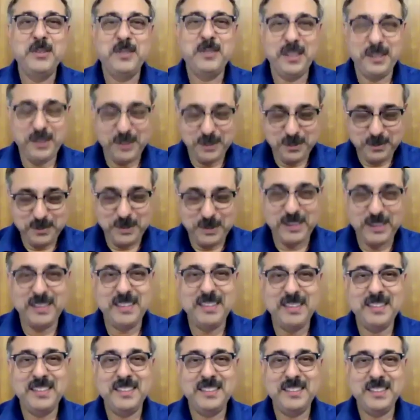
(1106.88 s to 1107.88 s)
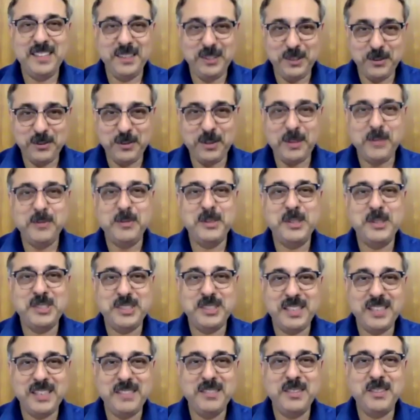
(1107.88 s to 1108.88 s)
Thank you. Thank you very
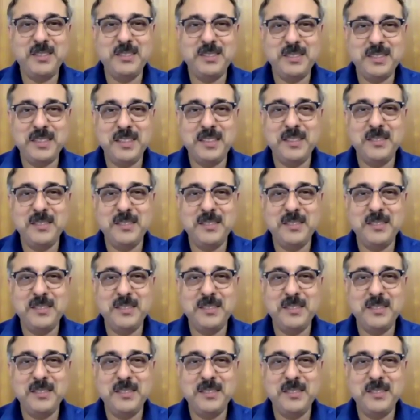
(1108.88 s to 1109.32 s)
much. Have a good day.